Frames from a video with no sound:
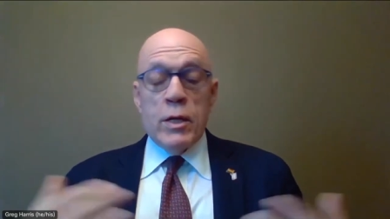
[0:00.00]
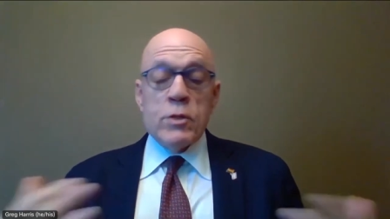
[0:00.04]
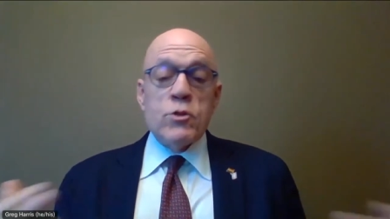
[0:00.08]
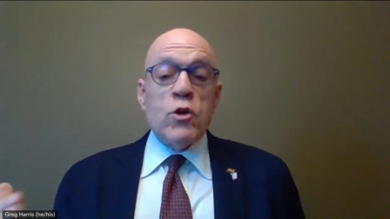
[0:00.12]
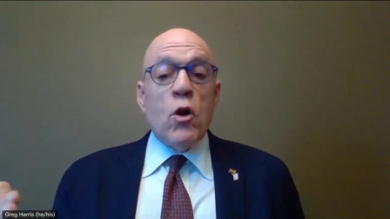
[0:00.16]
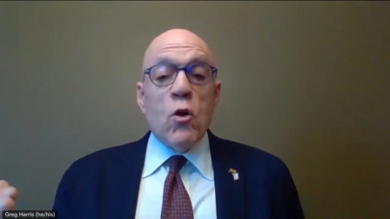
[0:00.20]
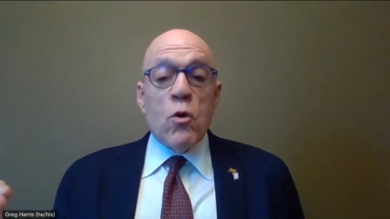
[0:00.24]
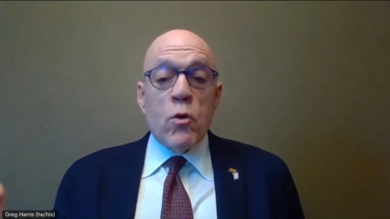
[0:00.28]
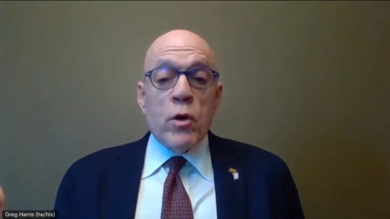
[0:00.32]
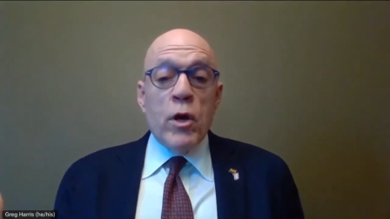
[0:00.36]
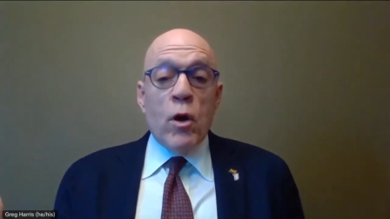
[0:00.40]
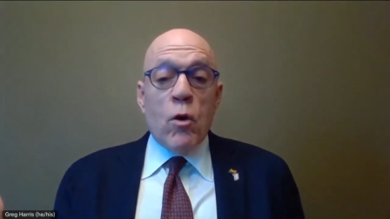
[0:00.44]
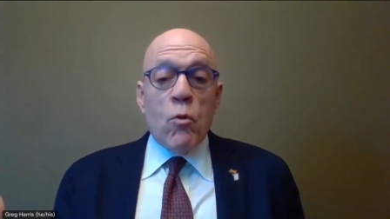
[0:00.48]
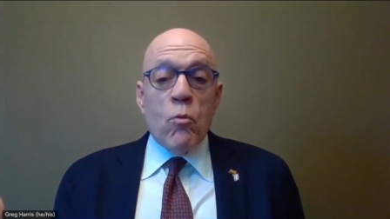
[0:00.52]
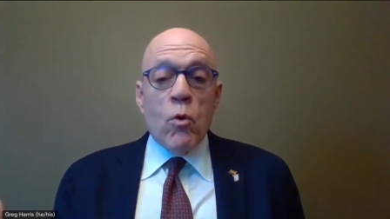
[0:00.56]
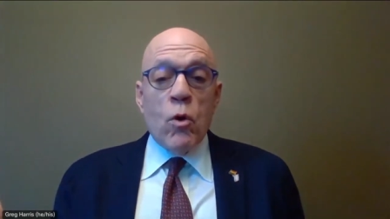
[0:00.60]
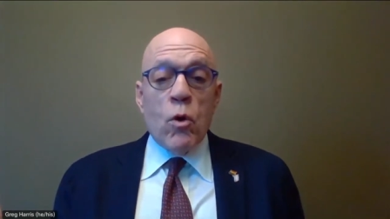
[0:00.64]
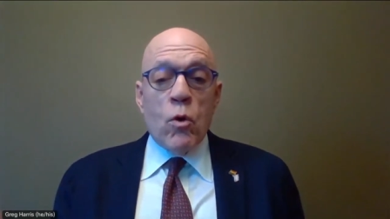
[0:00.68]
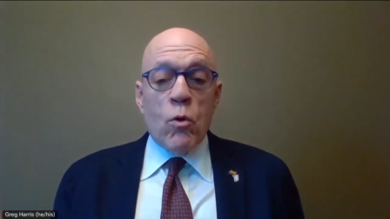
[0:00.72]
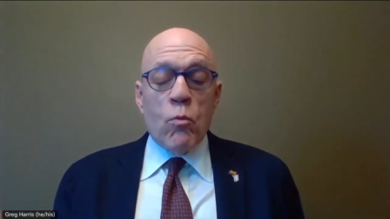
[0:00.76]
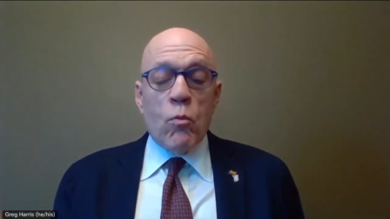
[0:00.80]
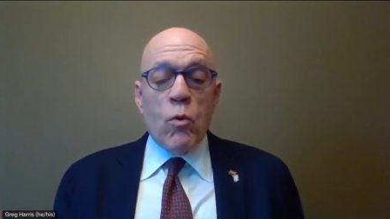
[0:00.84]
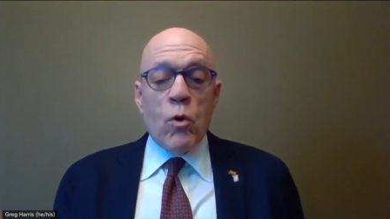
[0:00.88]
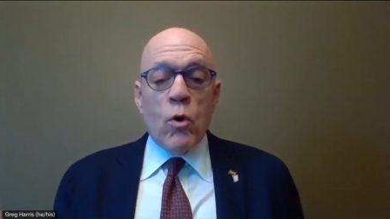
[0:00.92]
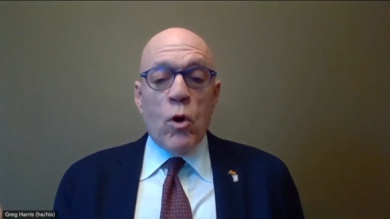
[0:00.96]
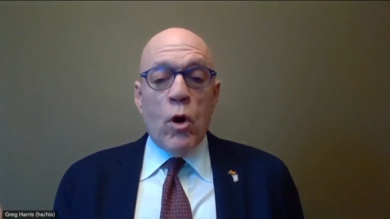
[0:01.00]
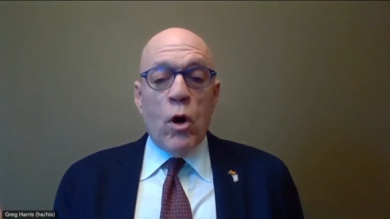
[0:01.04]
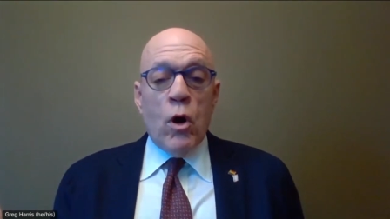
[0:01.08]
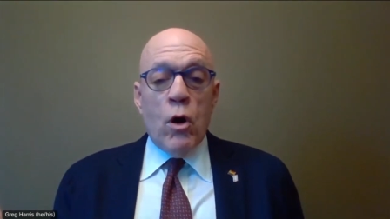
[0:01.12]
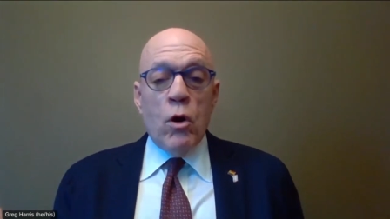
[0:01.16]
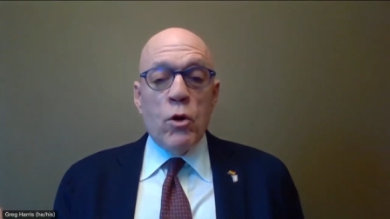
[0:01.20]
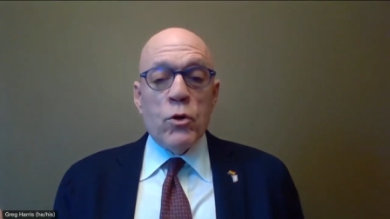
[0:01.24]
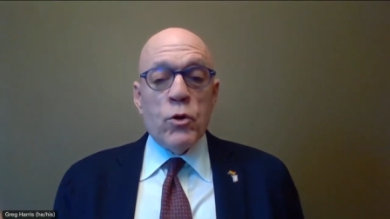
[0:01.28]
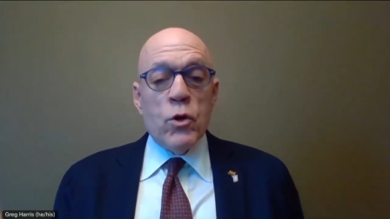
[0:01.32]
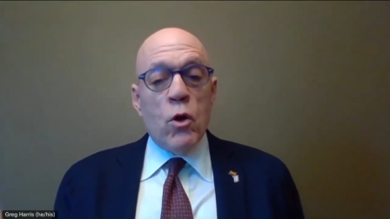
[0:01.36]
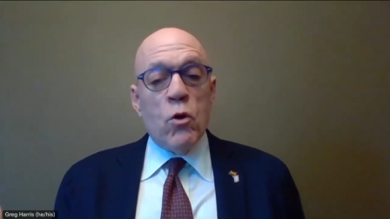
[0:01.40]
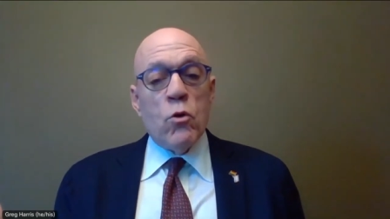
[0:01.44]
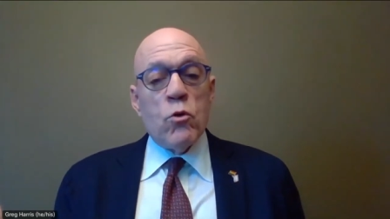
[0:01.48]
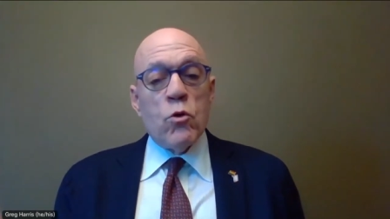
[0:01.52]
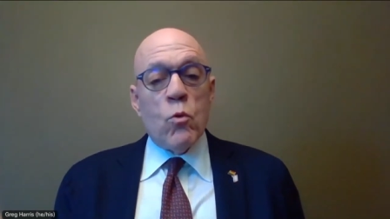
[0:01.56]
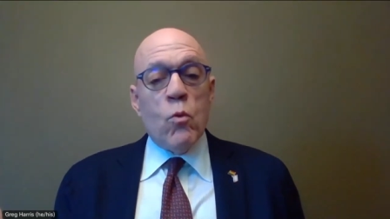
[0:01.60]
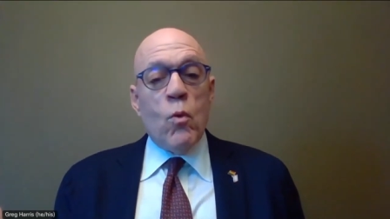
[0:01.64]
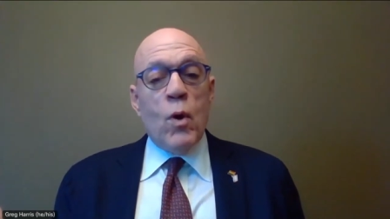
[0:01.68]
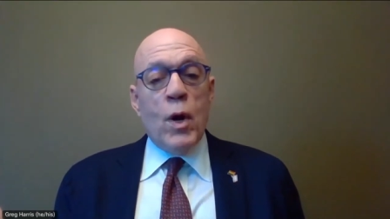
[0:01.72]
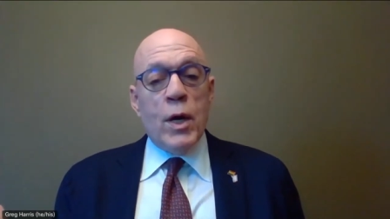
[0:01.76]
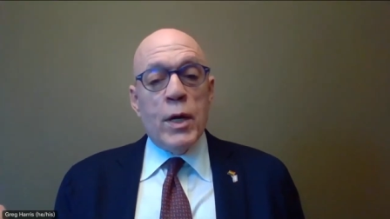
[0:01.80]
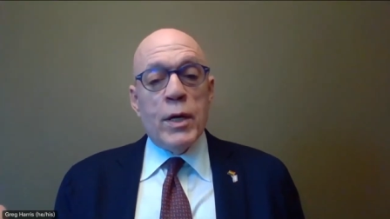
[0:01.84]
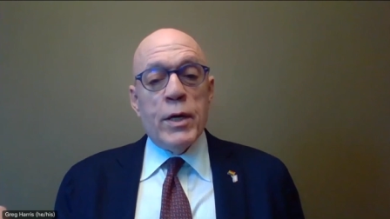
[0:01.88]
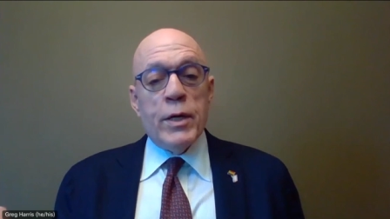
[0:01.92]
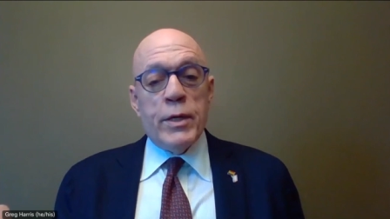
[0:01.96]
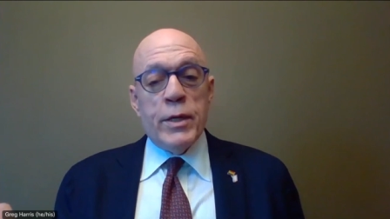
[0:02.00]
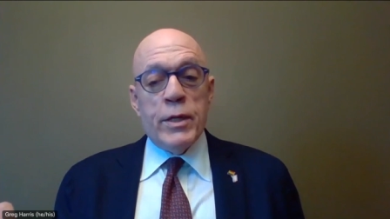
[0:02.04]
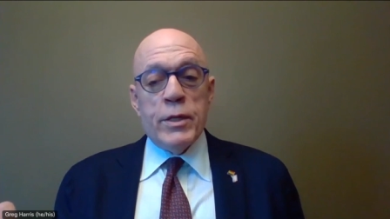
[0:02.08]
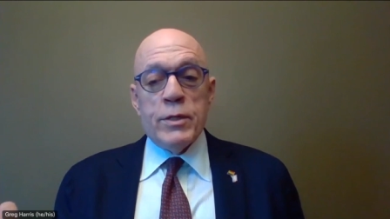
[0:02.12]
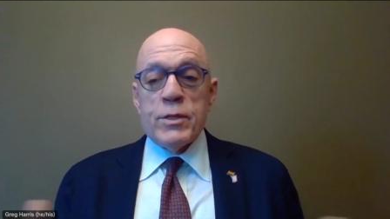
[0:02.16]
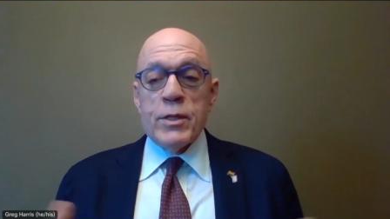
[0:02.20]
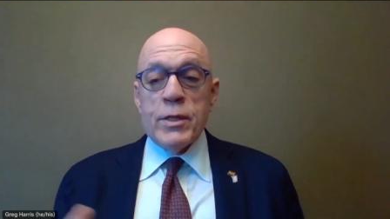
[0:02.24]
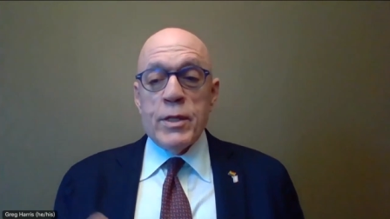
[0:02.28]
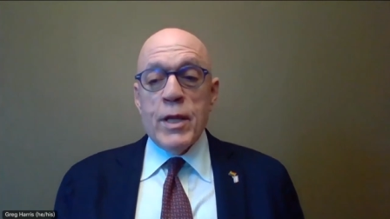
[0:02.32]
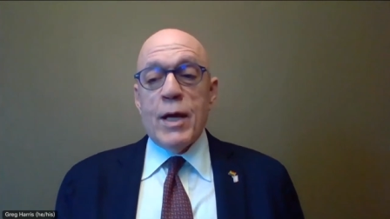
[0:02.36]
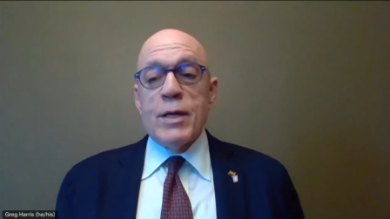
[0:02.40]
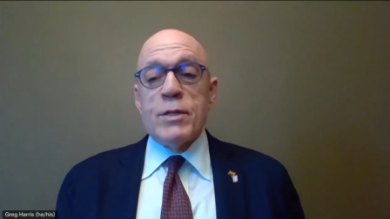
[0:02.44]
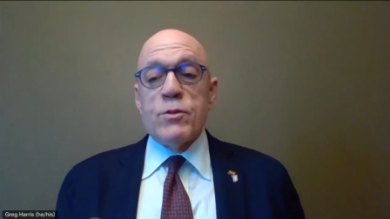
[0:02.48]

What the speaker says: and so we're all known quantities,